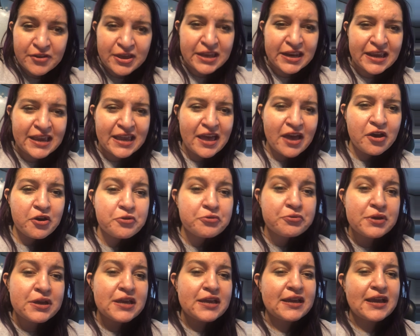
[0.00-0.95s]

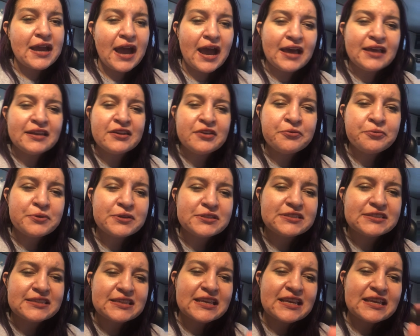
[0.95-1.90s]
video, kind of
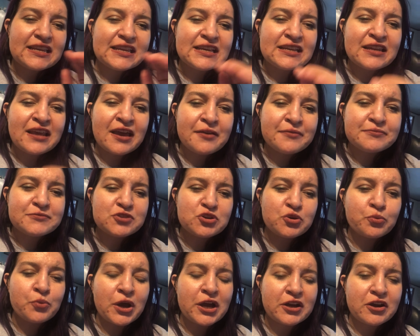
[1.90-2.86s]
what's leading up
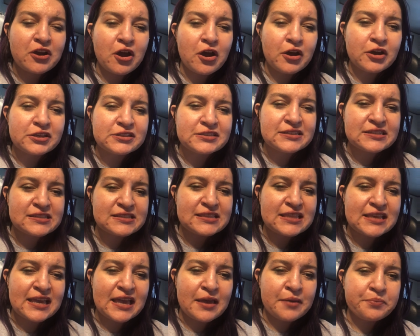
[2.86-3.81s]
to what causes
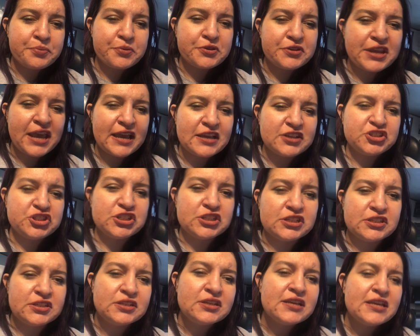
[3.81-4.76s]
the
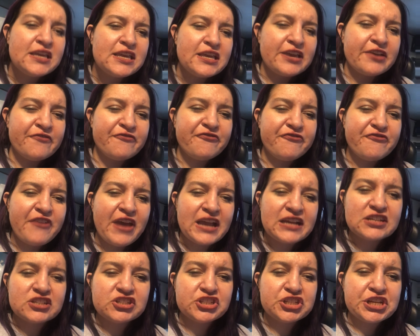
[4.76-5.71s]
amputation.
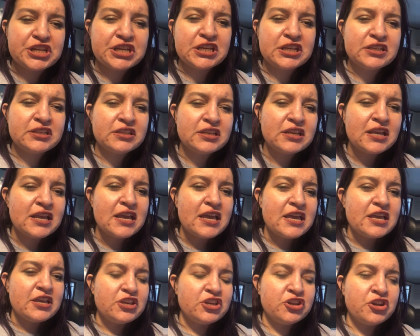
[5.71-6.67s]
Infection.
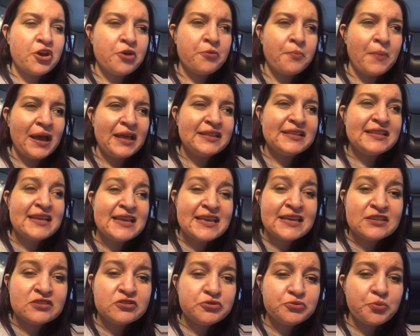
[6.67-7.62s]
You know, my
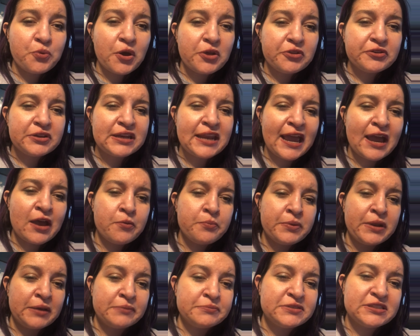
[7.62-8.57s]
knee is swollen now,
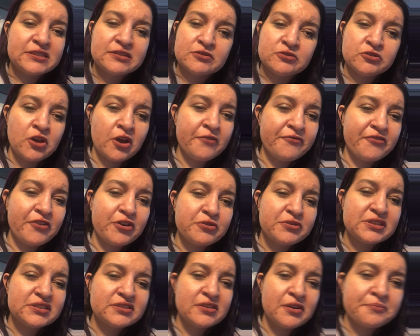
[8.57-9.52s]
but I'm still not
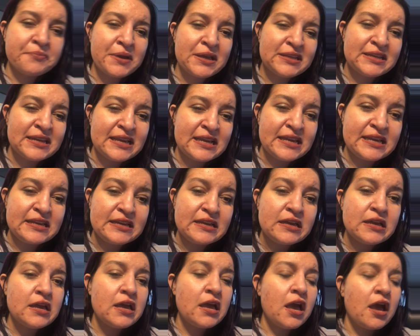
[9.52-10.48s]
focused on my knee.
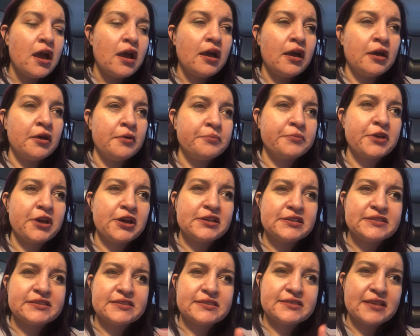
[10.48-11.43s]

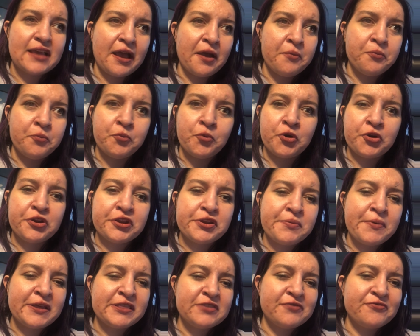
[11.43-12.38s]
Because I'm worried
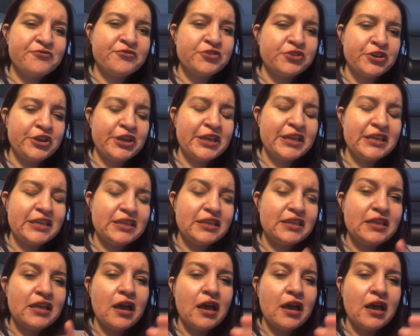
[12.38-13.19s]
about the foot.